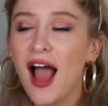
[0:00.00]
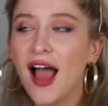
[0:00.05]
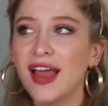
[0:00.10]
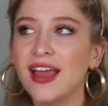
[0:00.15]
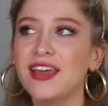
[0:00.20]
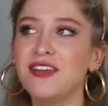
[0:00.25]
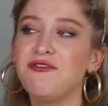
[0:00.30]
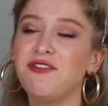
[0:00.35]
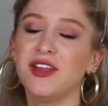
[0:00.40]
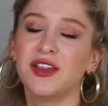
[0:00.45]
I
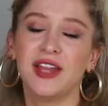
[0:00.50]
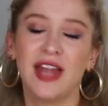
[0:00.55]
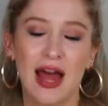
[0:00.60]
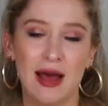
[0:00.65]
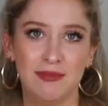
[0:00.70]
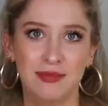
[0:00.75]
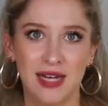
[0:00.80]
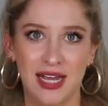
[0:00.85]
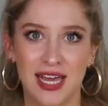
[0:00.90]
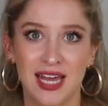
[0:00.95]
can feel it
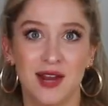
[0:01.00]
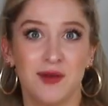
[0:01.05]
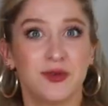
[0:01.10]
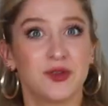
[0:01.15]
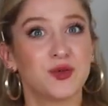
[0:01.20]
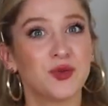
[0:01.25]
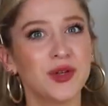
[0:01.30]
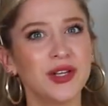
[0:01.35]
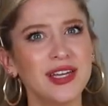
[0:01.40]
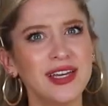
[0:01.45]
happening and it
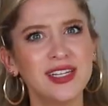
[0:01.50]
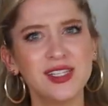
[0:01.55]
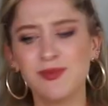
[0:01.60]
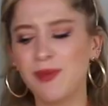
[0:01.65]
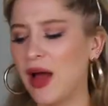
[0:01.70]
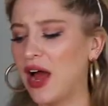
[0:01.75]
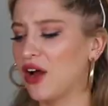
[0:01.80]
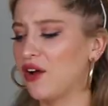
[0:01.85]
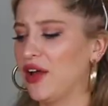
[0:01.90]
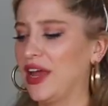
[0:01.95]
was really
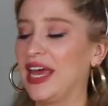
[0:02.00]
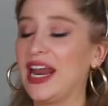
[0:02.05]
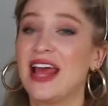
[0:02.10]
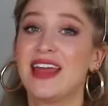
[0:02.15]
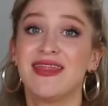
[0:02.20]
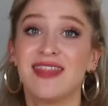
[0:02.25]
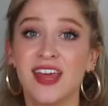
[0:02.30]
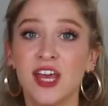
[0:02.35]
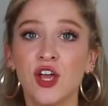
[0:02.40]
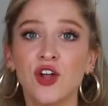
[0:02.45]
inspiring and I
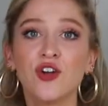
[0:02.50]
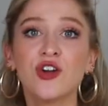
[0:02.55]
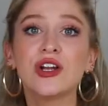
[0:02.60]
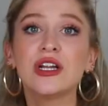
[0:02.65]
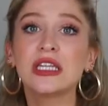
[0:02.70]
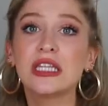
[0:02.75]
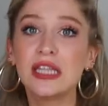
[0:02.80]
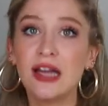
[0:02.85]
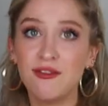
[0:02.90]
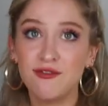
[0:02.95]
think you're gonna
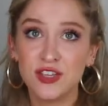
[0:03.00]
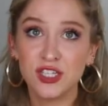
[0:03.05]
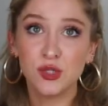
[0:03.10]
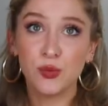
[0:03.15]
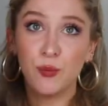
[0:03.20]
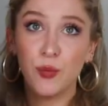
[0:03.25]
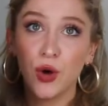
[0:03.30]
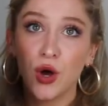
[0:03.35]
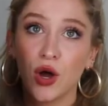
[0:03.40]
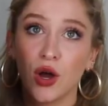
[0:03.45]
love this
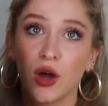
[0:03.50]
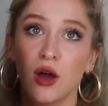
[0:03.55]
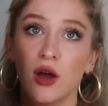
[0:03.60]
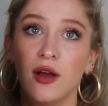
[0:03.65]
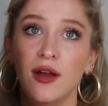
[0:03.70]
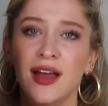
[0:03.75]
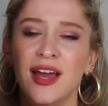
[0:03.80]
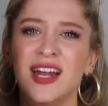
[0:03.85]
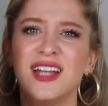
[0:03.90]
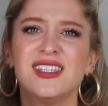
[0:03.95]
book.
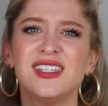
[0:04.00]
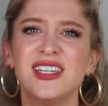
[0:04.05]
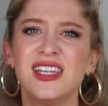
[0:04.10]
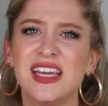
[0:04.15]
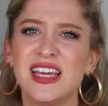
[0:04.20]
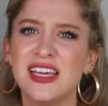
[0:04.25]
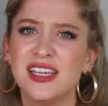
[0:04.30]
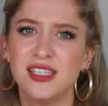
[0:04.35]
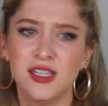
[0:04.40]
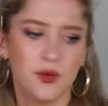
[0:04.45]
And it's an
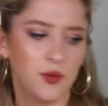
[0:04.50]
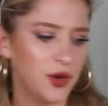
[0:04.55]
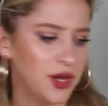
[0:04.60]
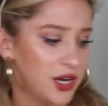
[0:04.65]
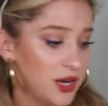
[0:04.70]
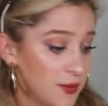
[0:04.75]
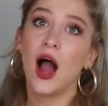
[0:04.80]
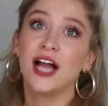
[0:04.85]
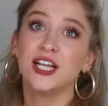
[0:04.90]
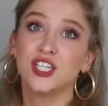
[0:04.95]
easy
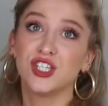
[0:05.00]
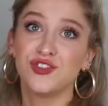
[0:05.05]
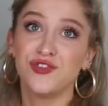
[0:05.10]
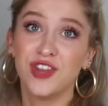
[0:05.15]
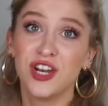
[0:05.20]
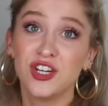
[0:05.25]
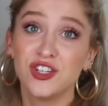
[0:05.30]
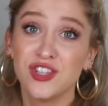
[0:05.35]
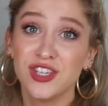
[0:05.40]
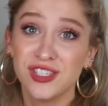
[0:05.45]
read. I just
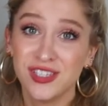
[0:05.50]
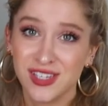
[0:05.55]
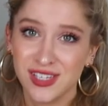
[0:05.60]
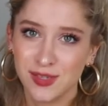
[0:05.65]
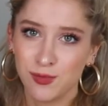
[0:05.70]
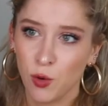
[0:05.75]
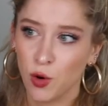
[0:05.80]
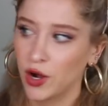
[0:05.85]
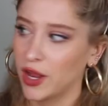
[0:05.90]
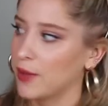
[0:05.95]
finished this
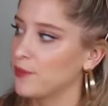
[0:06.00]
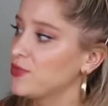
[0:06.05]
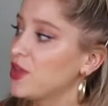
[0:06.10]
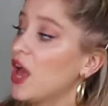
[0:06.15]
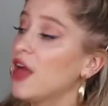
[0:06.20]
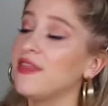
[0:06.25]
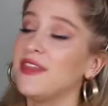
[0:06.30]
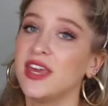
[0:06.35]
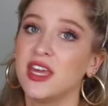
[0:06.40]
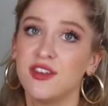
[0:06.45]
morning.
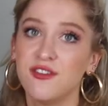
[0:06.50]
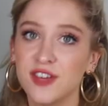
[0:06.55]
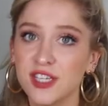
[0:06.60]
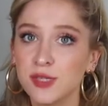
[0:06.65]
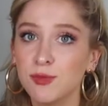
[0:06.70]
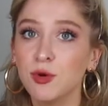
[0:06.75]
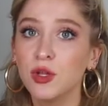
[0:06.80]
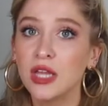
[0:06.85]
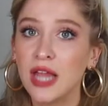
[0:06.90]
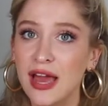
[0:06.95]
The
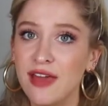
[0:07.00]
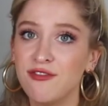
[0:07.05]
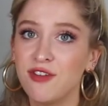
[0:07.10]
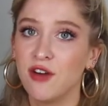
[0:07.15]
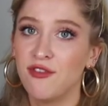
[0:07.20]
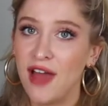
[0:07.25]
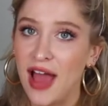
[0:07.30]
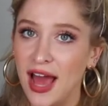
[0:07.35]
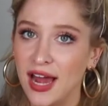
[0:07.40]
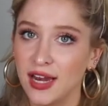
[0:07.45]
Invisible Life
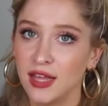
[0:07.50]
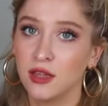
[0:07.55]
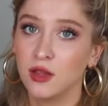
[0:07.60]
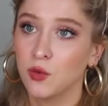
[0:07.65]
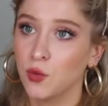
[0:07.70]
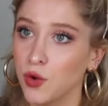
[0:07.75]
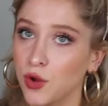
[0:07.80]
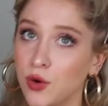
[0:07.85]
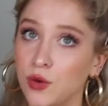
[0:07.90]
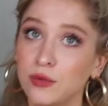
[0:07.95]
of Addie
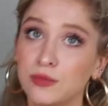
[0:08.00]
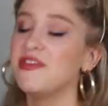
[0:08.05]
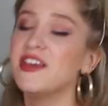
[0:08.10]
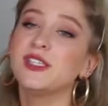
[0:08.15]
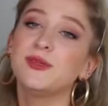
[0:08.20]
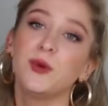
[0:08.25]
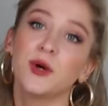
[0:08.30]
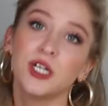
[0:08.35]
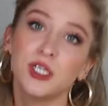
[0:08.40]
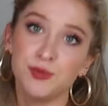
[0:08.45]
LaRue.
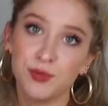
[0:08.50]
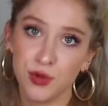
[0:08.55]
This book is